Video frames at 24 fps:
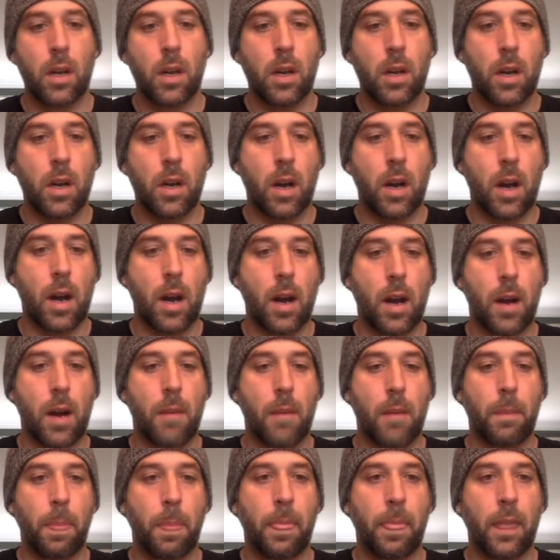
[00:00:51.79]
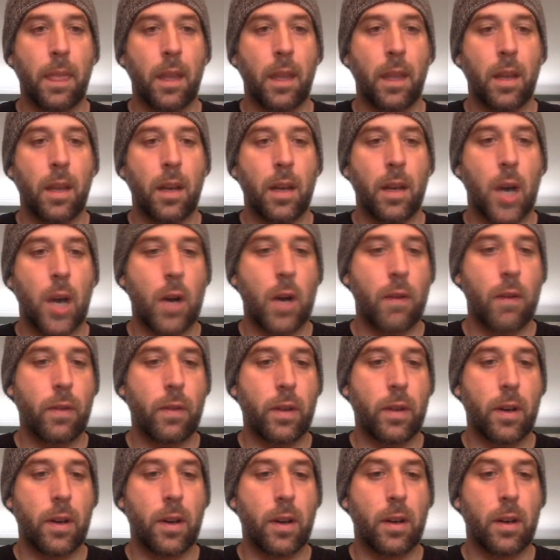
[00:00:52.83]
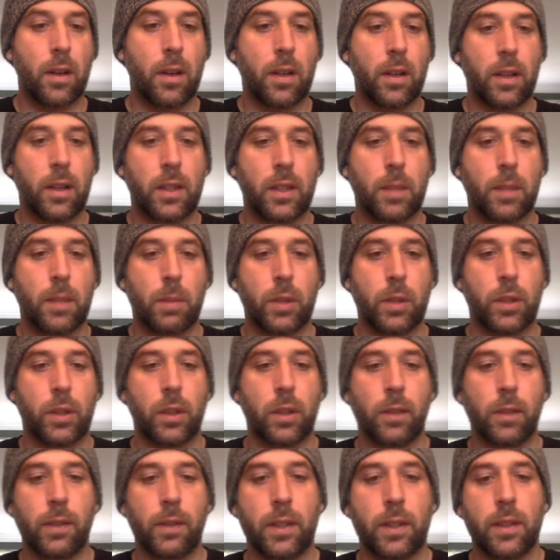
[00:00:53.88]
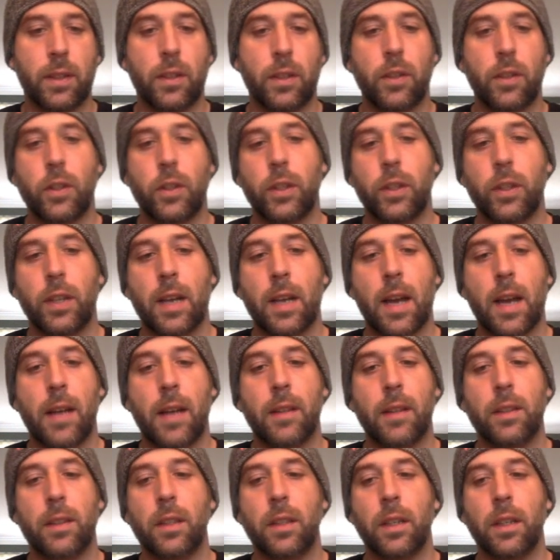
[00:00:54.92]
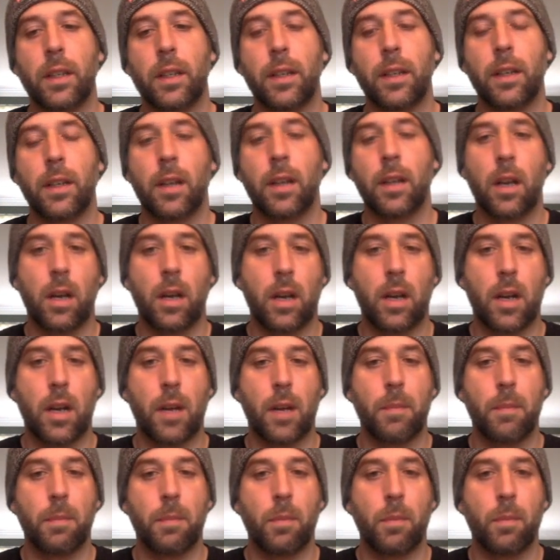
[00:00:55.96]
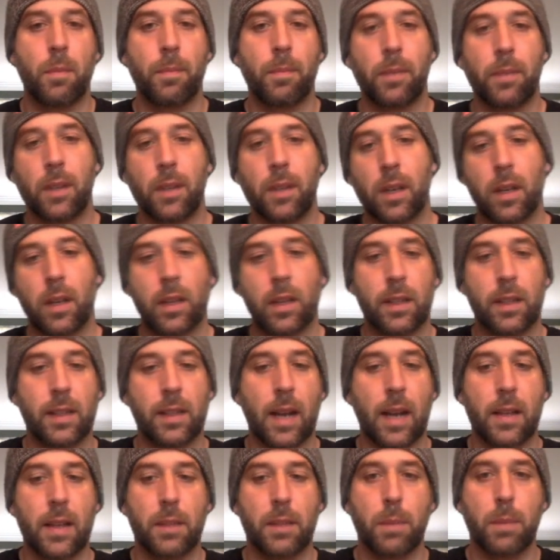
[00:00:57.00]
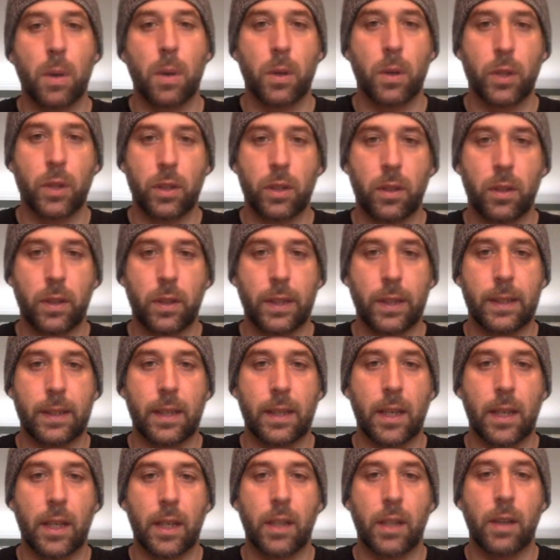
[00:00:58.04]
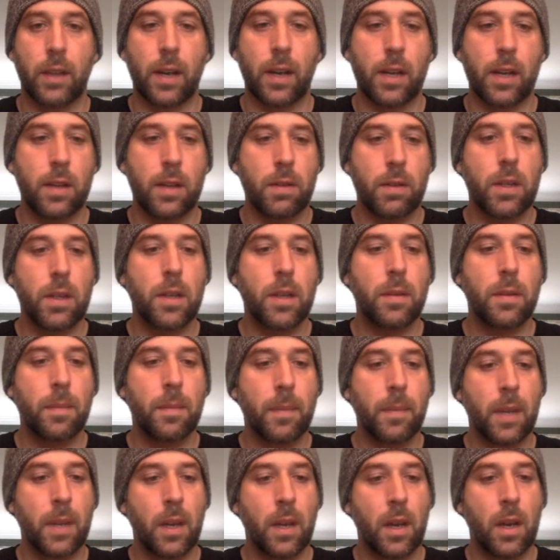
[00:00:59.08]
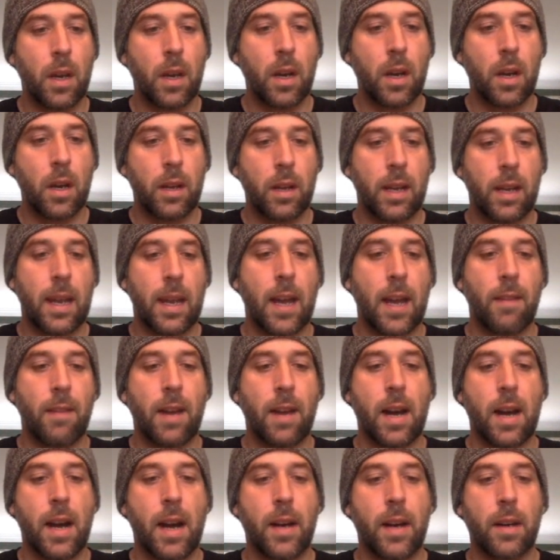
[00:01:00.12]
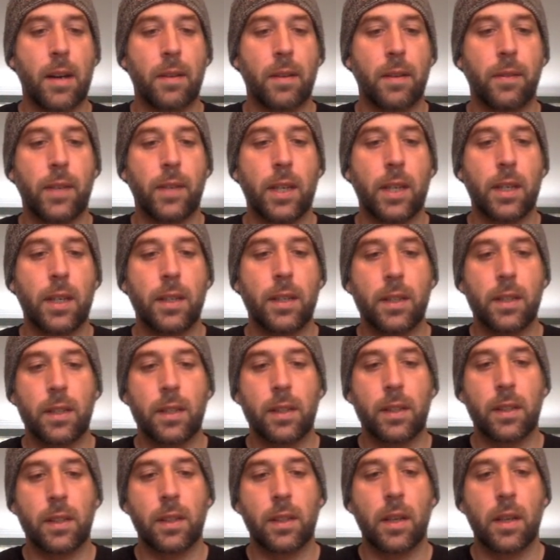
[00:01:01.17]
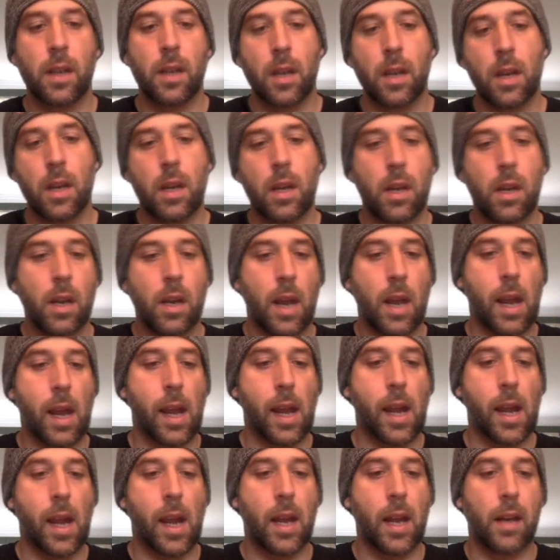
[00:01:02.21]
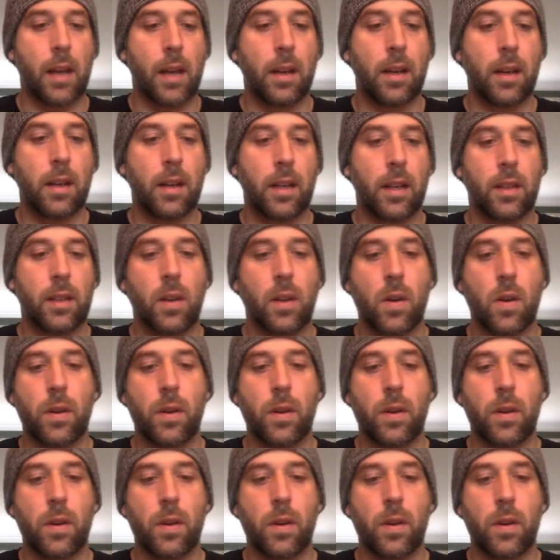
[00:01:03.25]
Um, However, their customer service is usually not as good. It's not as personal as a credit union. They have higher fees, and it's harder